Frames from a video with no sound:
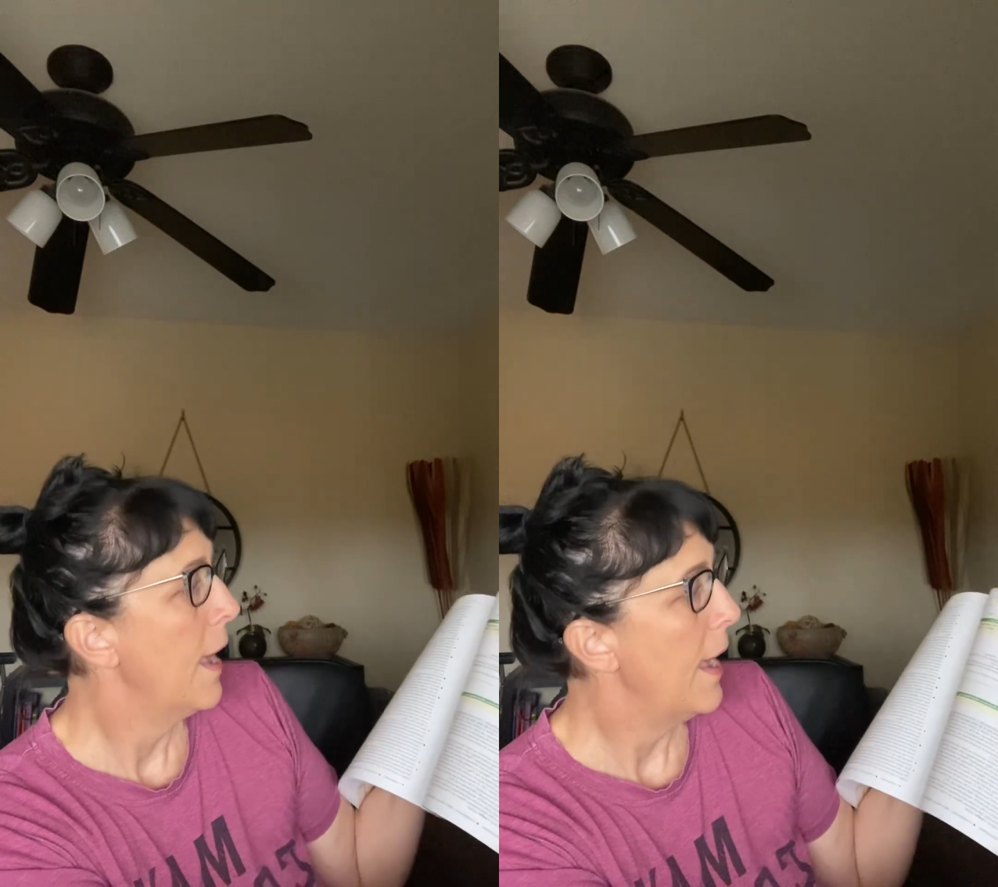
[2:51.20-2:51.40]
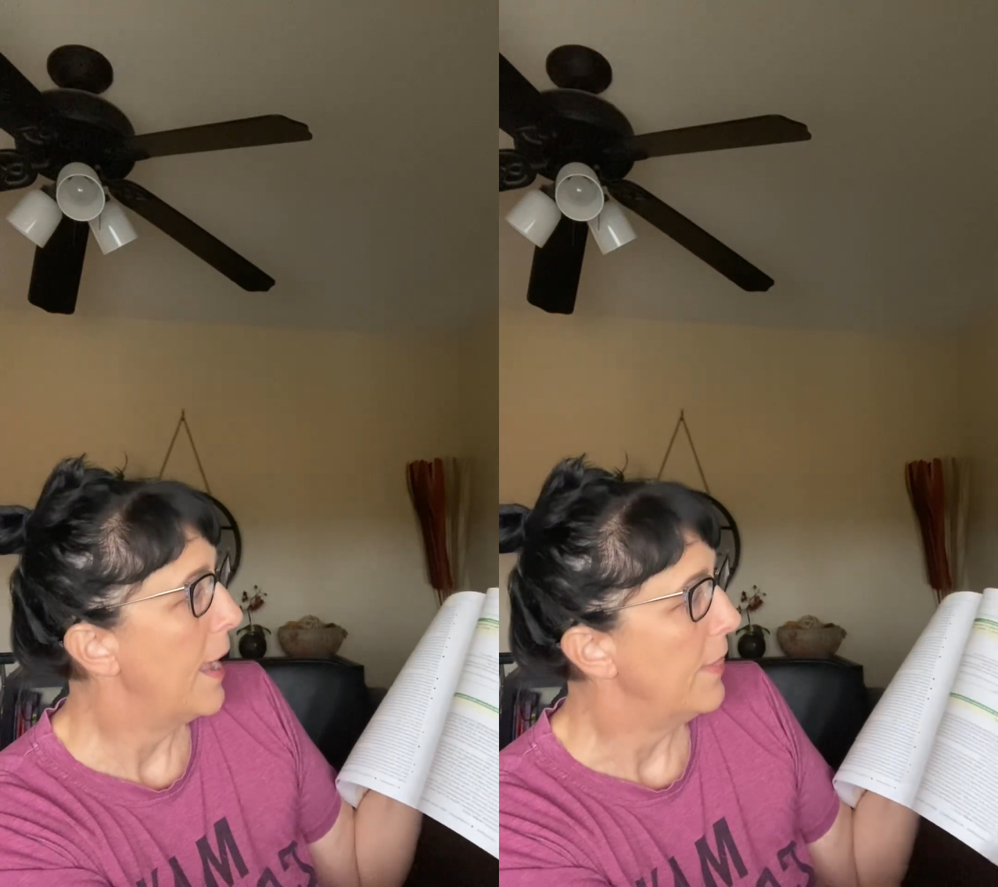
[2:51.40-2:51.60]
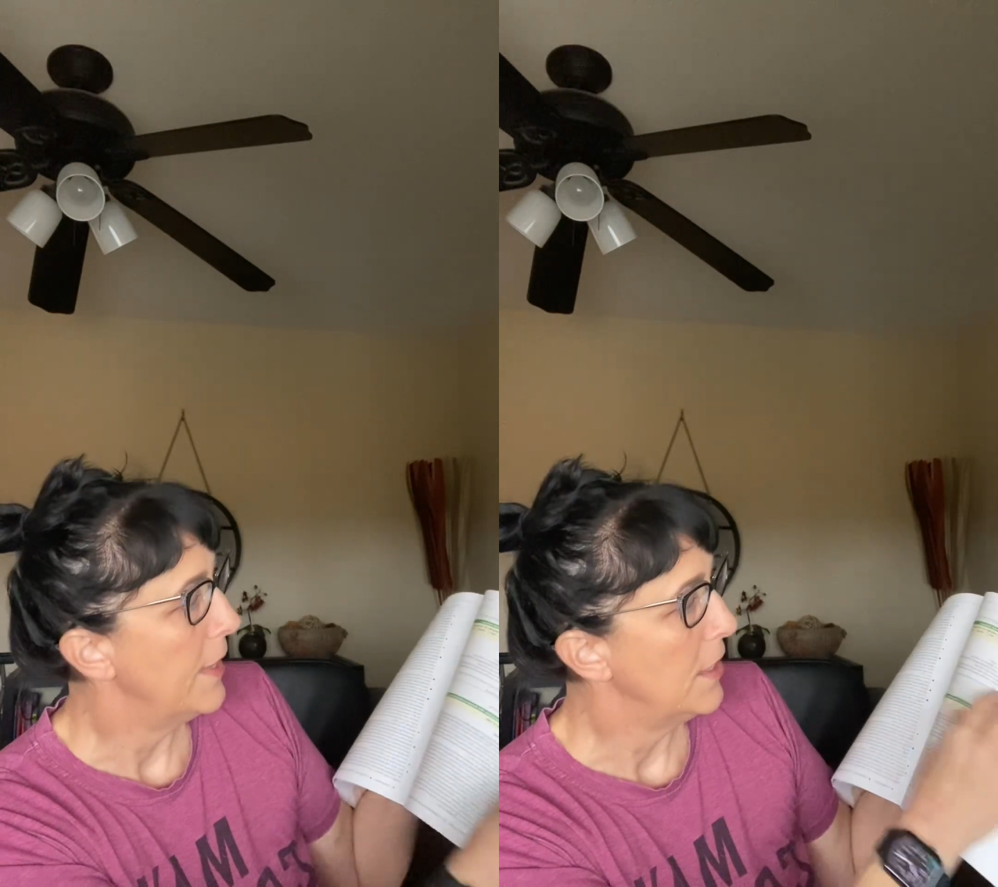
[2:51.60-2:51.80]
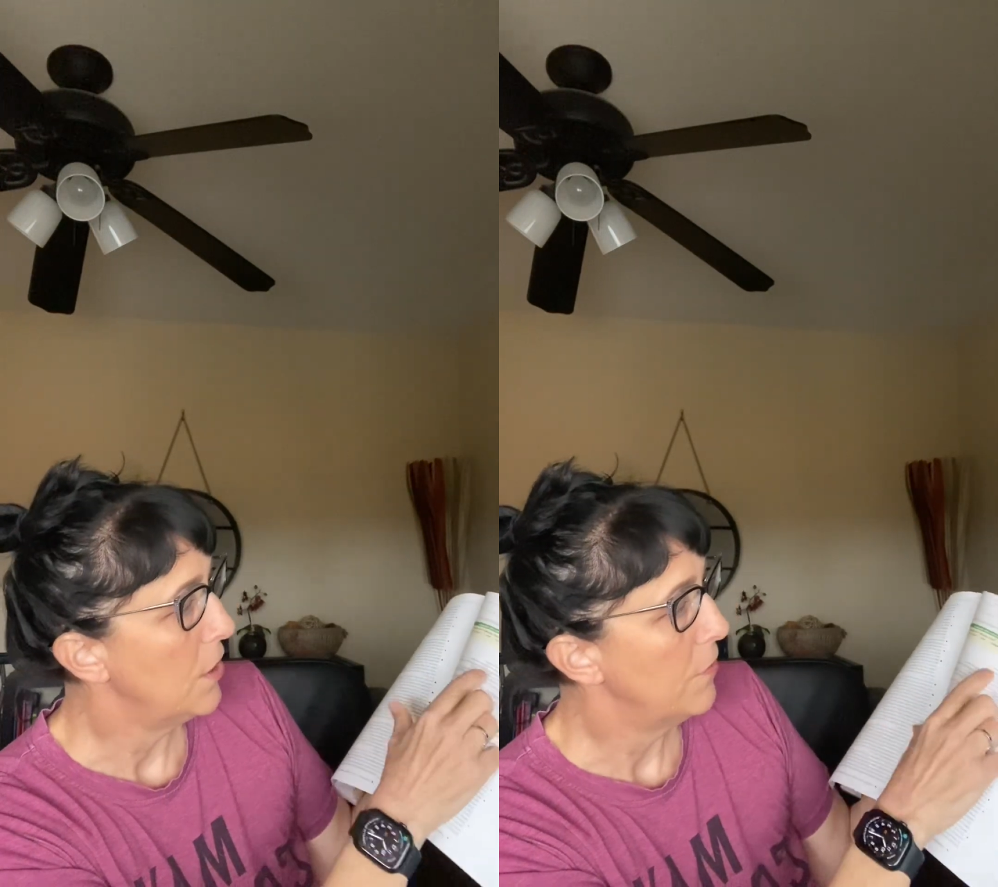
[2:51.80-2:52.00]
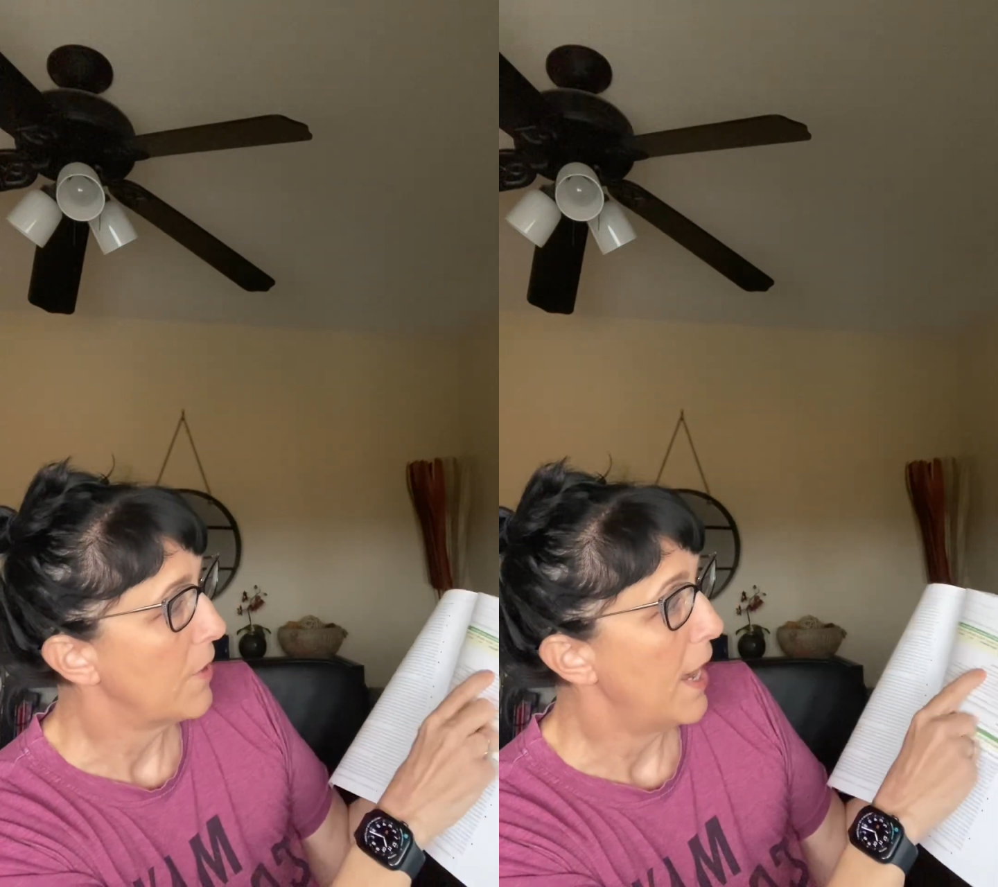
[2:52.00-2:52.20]
And then
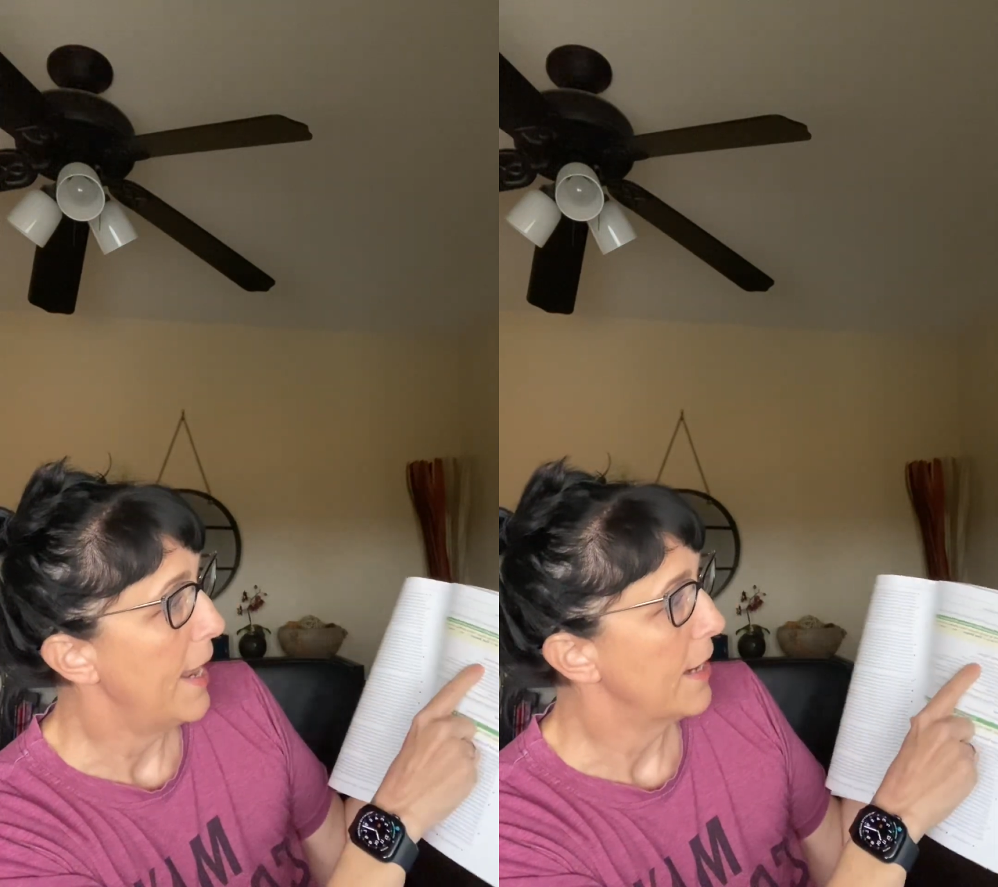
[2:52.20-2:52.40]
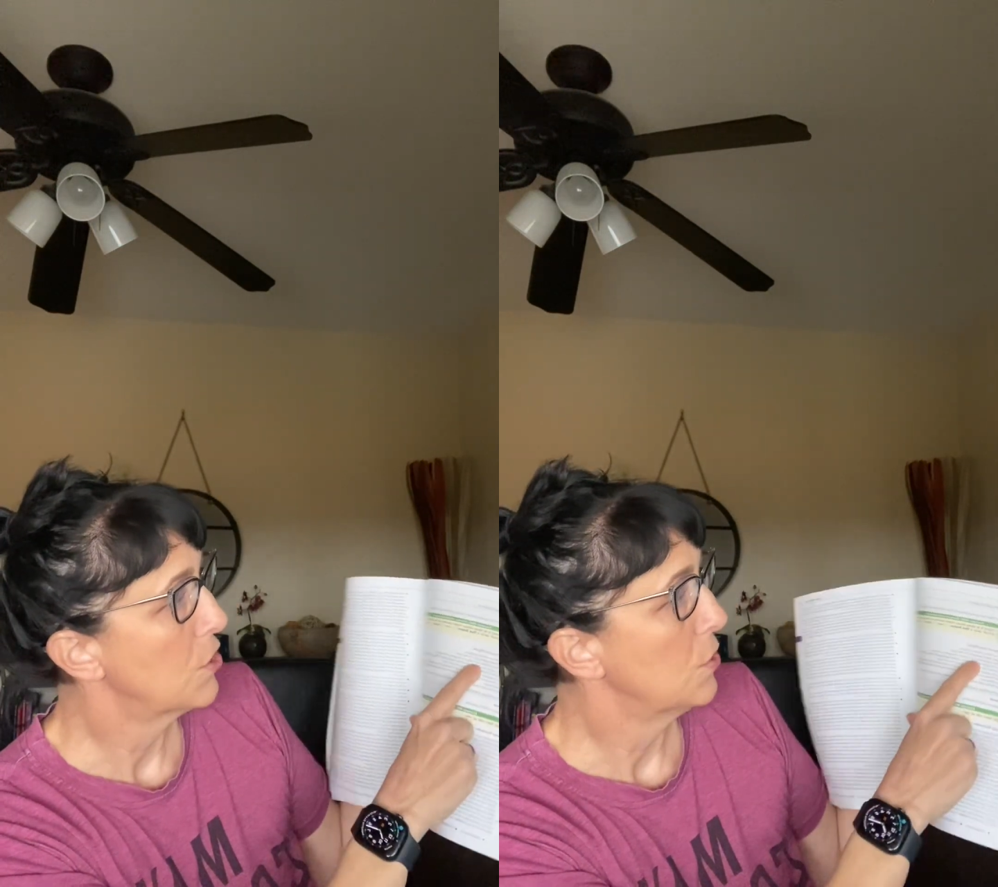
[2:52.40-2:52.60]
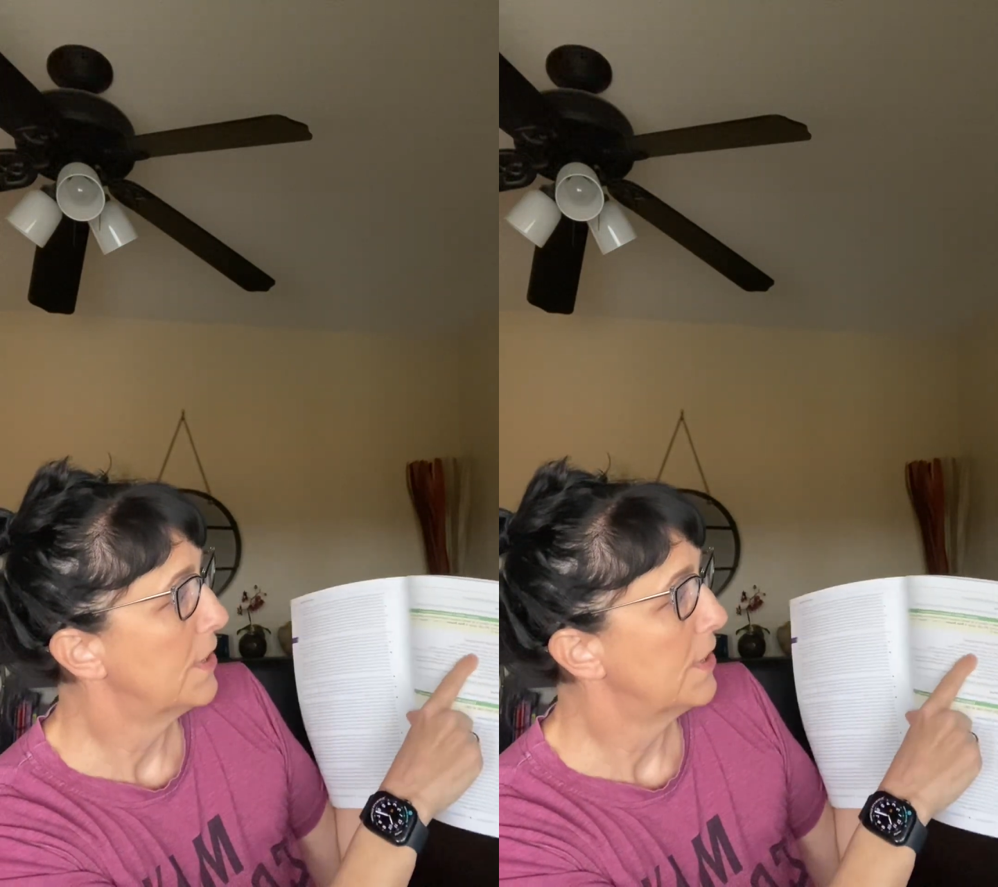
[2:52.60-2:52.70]
you've got actual